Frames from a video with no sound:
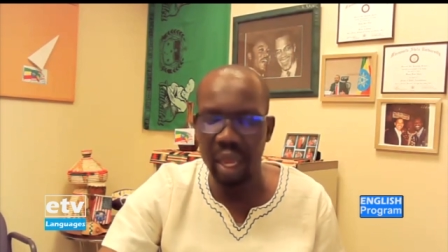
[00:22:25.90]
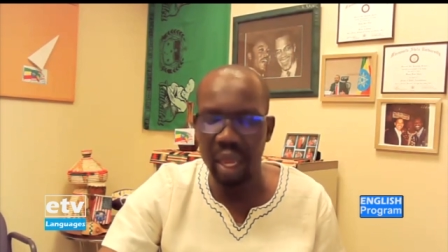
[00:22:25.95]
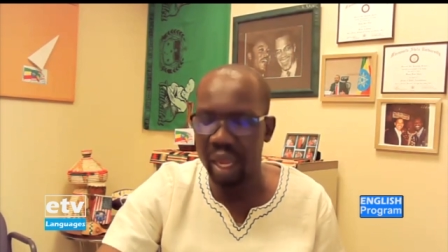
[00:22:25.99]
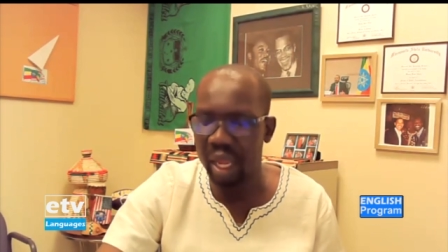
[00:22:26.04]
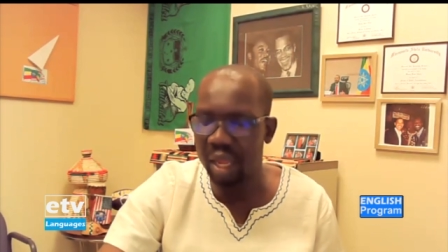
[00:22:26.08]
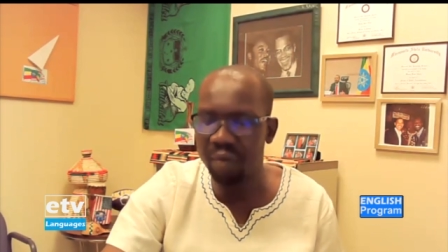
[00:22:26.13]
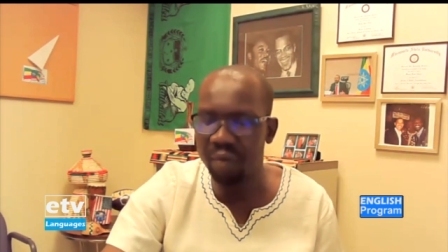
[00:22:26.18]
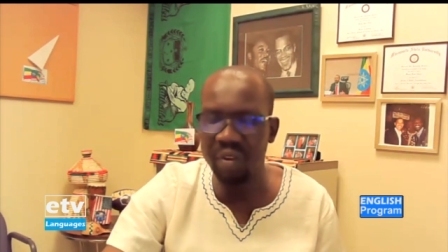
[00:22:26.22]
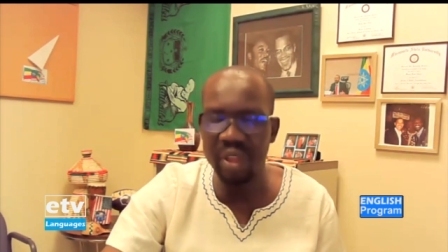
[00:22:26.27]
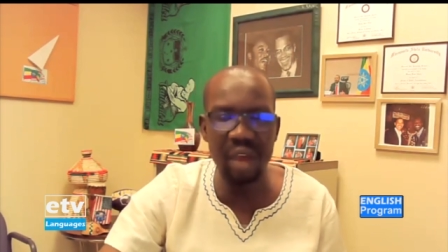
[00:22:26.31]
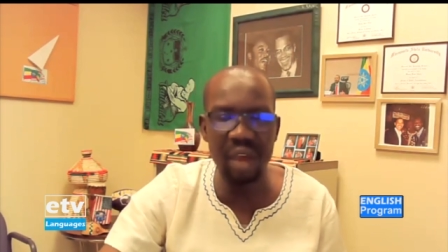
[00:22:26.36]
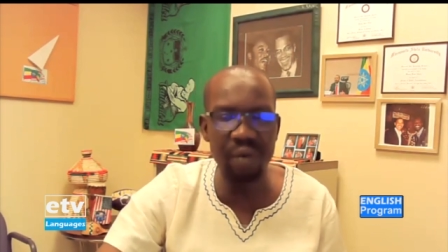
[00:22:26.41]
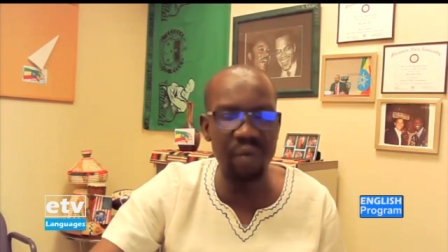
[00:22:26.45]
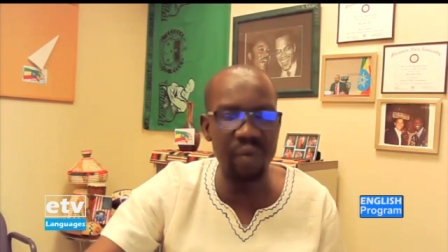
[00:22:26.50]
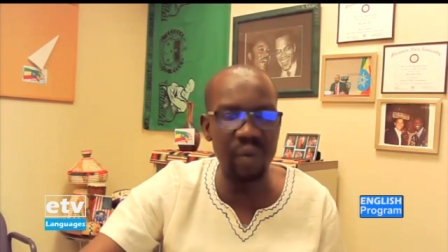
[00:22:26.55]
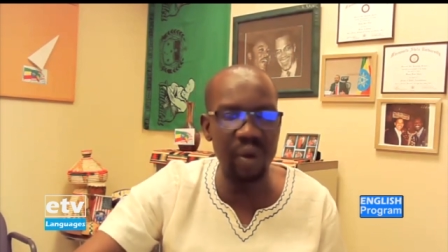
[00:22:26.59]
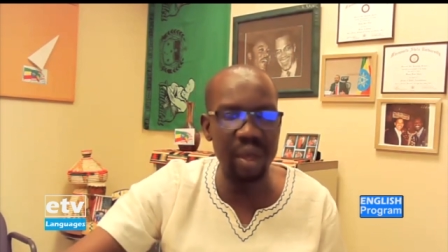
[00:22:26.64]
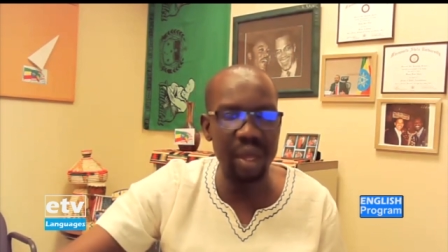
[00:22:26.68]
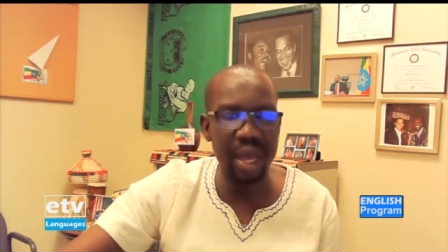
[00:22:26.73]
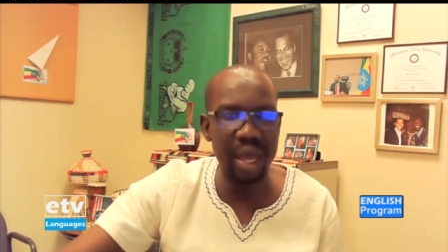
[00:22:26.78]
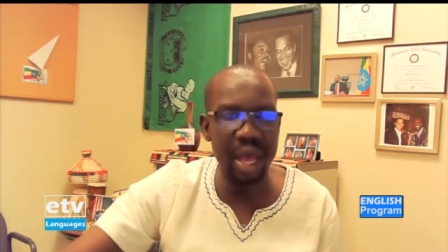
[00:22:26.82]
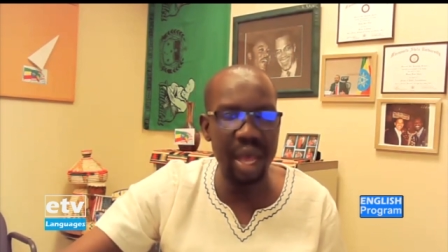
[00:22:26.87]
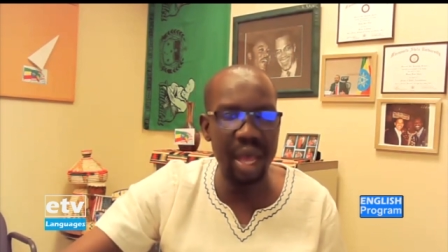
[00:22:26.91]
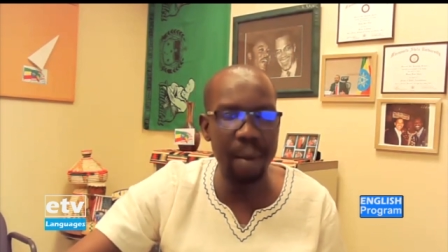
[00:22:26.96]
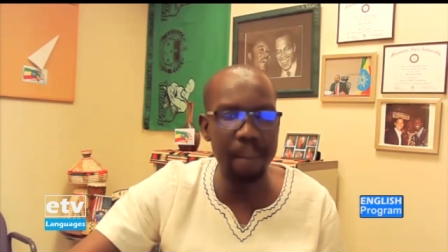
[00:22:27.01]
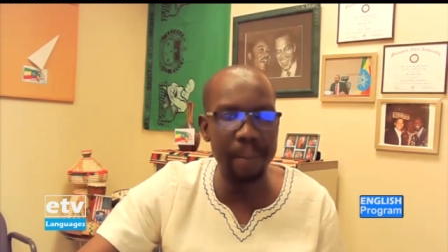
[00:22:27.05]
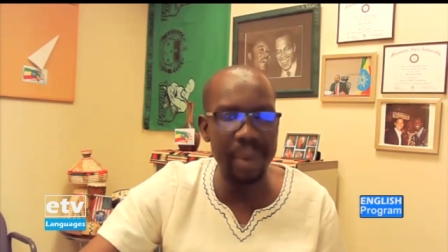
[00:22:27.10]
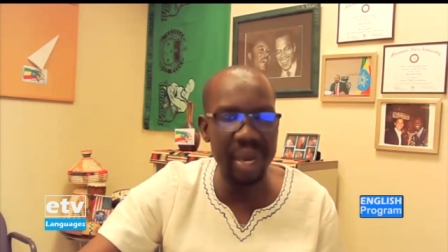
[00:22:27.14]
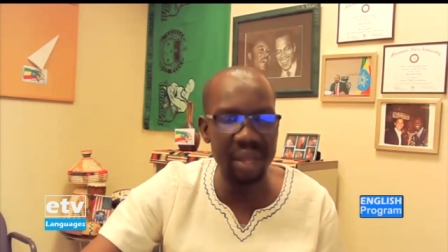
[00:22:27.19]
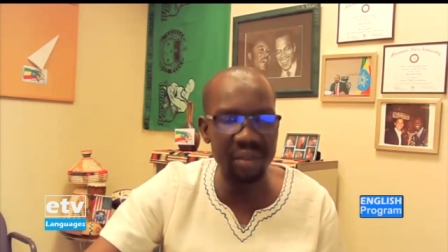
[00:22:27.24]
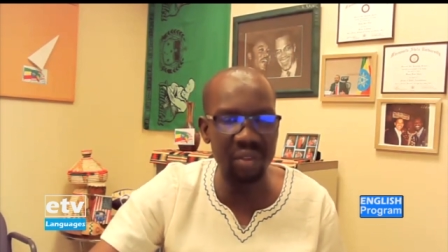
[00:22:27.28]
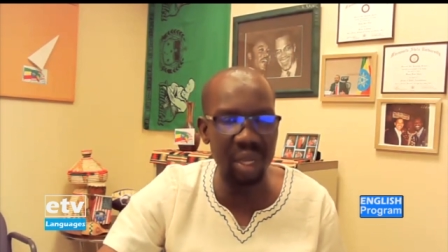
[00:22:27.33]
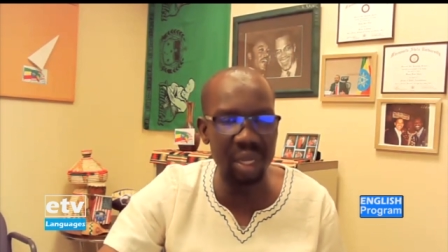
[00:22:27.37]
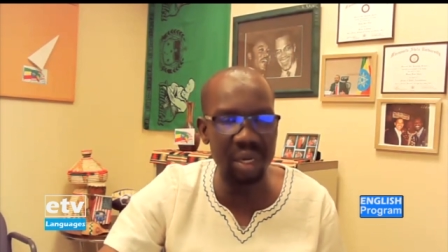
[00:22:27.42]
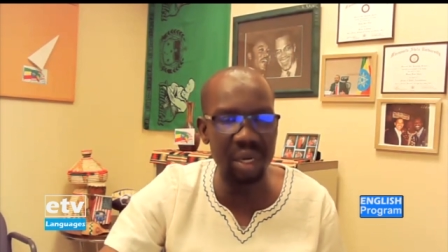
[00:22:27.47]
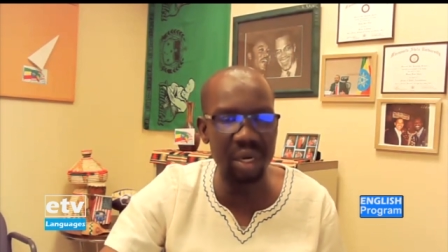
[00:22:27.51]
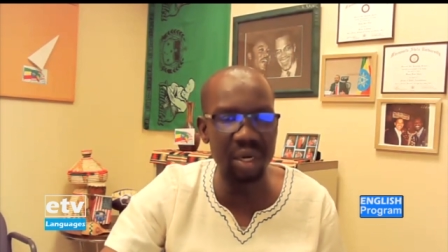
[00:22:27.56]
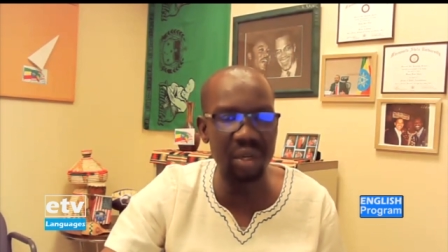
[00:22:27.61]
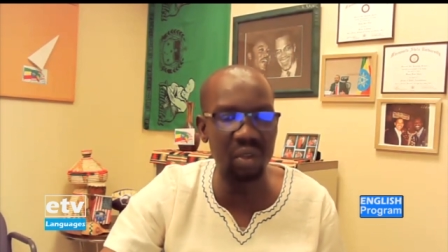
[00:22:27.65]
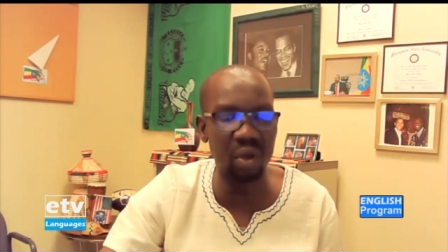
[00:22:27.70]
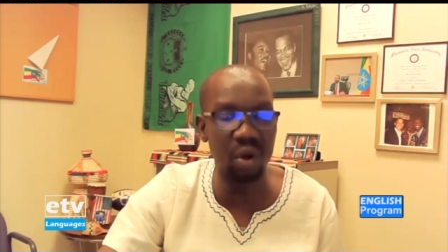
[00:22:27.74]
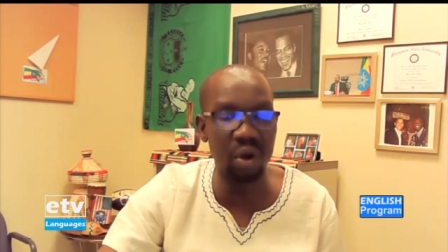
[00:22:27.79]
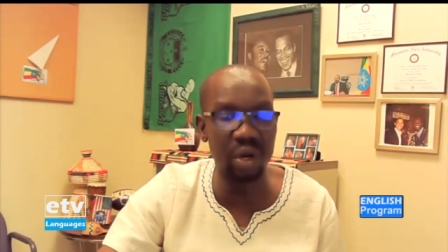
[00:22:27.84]
If we have
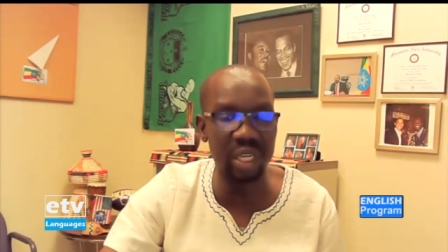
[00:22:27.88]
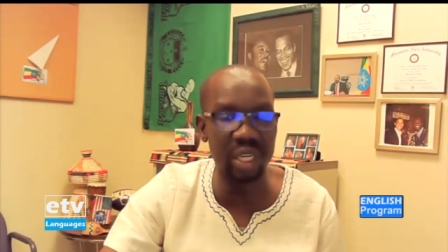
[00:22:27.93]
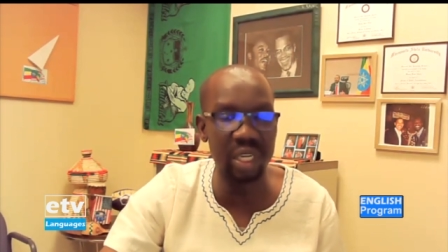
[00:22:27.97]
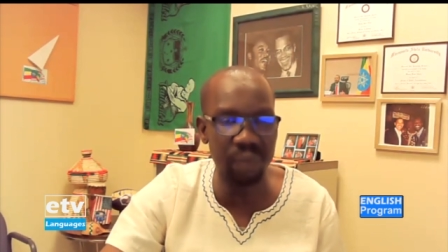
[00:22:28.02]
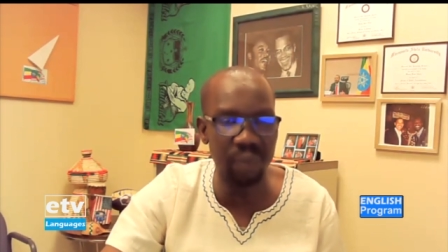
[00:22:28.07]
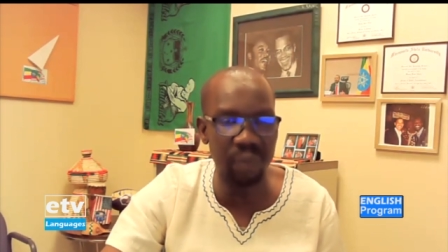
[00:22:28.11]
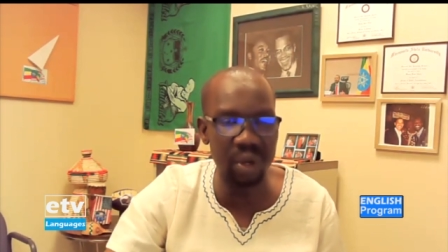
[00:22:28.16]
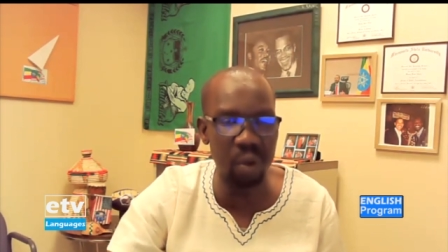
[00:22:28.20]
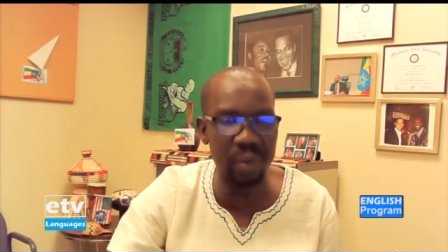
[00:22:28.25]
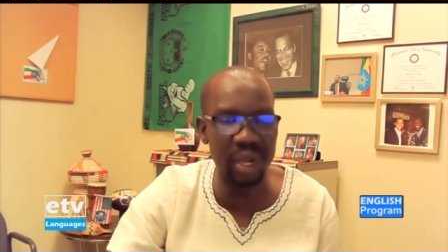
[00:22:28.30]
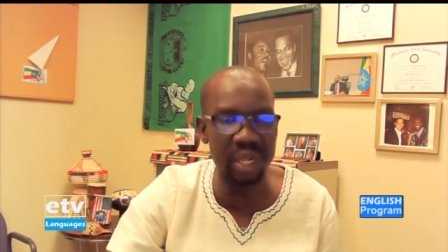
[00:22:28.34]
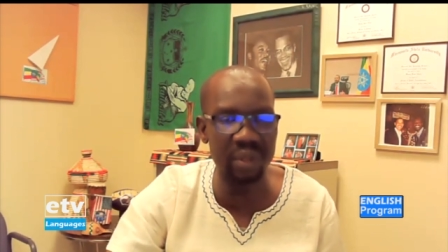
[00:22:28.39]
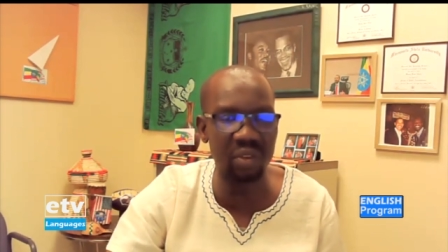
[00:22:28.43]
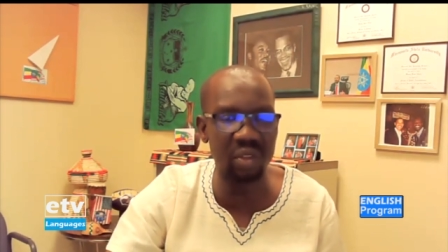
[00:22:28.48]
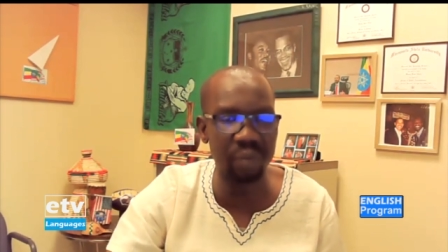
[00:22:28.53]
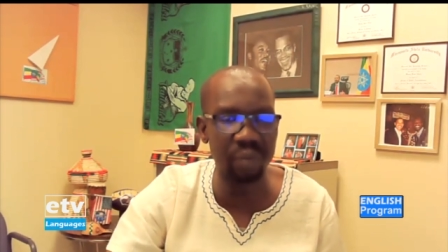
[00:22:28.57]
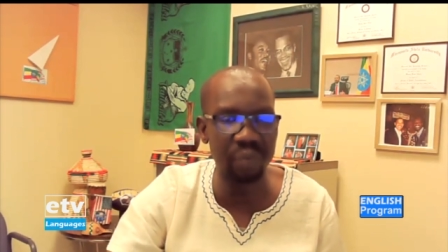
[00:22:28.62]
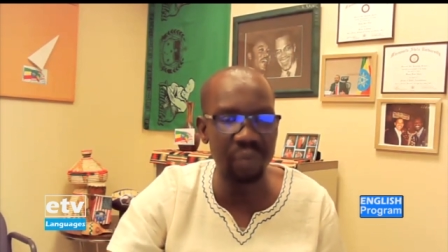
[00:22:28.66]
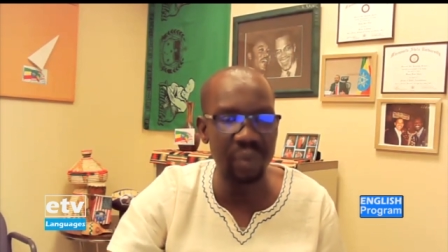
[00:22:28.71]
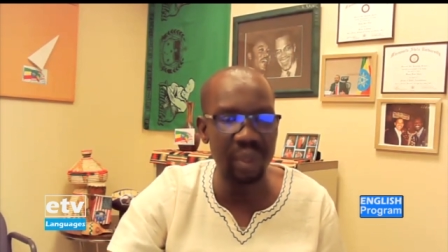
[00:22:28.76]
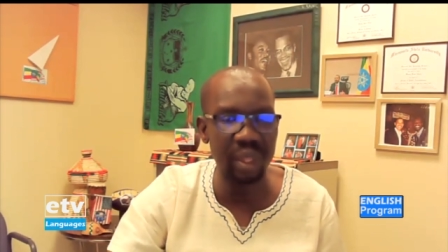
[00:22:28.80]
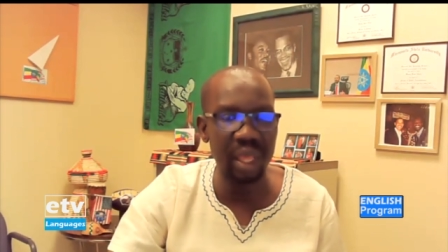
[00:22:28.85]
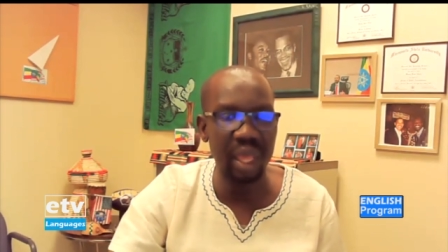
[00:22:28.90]
ambassadors or diplomats